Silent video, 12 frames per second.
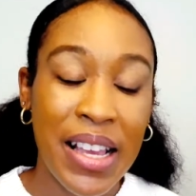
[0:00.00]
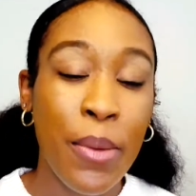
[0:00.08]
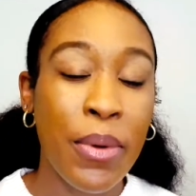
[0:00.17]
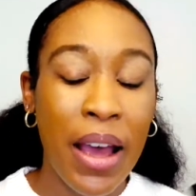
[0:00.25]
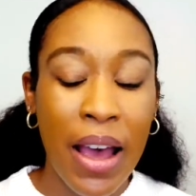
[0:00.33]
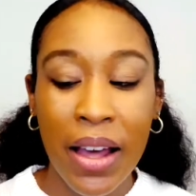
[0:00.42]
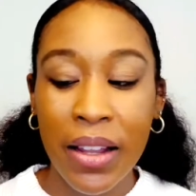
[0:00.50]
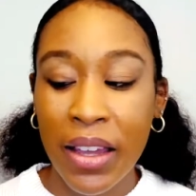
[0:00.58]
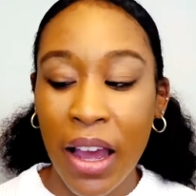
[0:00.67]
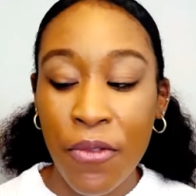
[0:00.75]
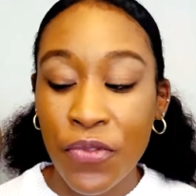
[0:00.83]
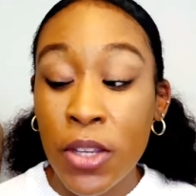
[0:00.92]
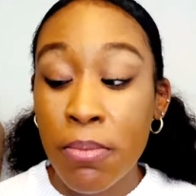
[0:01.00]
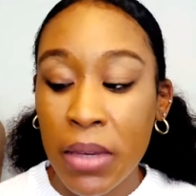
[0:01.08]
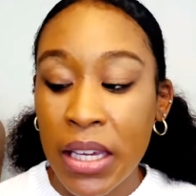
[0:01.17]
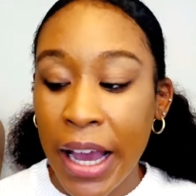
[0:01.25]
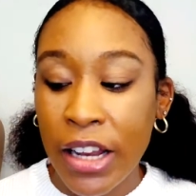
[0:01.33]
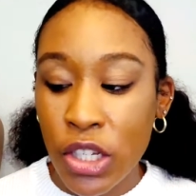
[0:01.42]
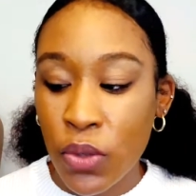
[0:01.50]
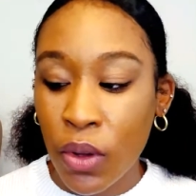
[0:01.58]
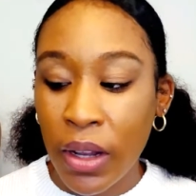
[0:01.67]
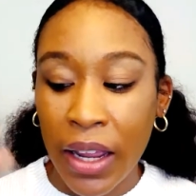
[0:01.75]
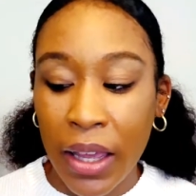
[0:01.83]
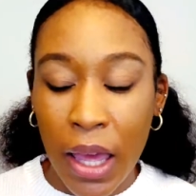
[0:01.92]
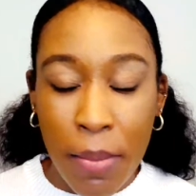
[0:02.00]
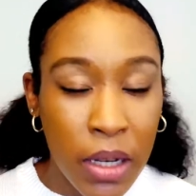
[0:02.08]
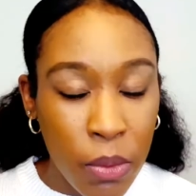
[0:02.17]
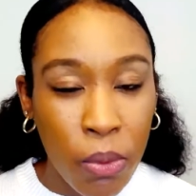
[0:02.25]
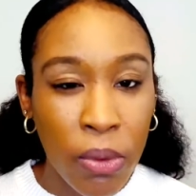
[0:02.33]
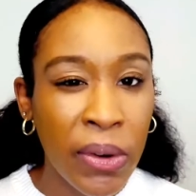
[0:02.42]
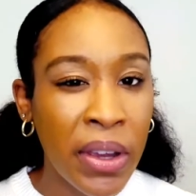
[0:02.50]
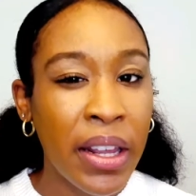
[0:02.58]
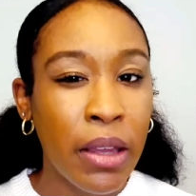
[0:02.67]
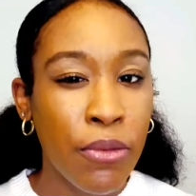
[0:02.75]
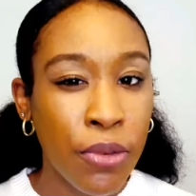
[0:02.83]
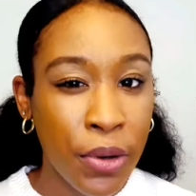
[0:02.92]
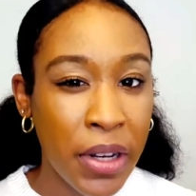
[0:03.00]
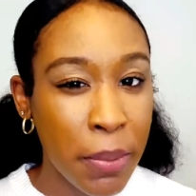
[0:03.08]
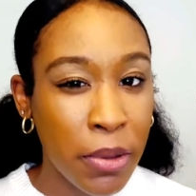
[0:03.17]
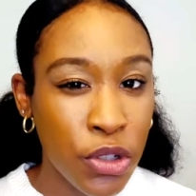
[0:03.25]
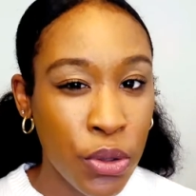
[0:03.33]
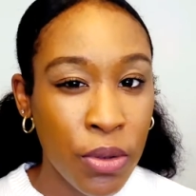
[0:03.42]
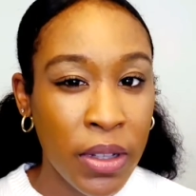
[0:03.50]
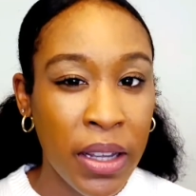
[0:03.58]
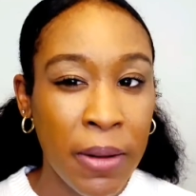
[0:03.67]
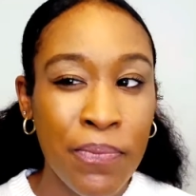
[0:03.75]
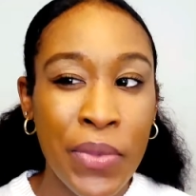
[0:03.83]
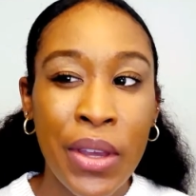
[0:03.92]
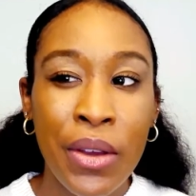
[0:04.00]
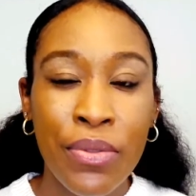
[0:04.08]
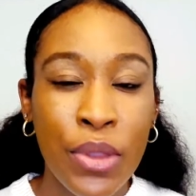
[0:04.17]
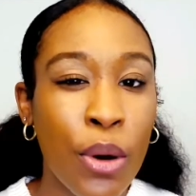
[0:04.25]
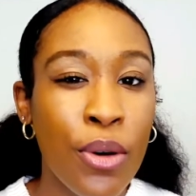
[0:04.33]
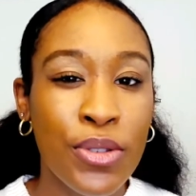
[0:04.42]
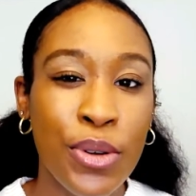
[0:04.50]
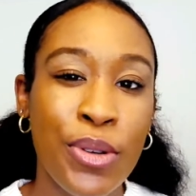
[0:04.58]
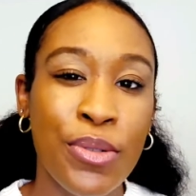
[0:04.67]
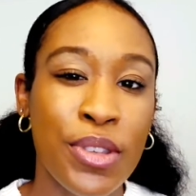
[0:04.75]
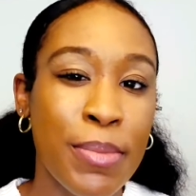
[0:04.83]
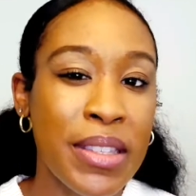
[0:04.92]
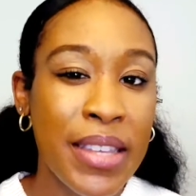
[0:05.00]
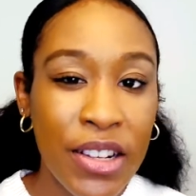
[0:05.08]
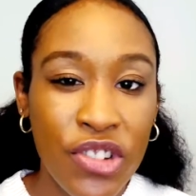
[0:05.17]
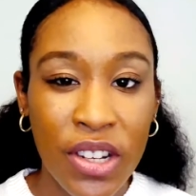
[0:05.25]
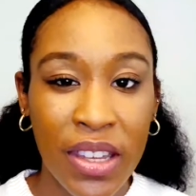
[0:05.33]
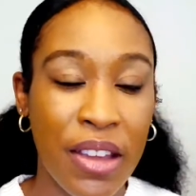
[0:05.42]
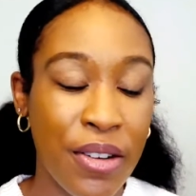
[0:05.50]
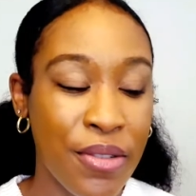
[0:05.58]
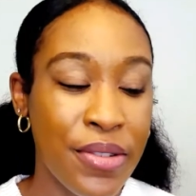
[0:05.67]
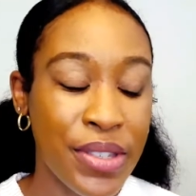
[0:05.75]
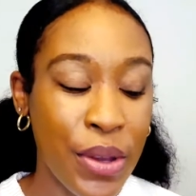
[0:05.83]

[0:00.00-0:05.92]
I would highly, to me, I just feel like Ebony Wood and Fleur de Patchouli, those are some attention getters.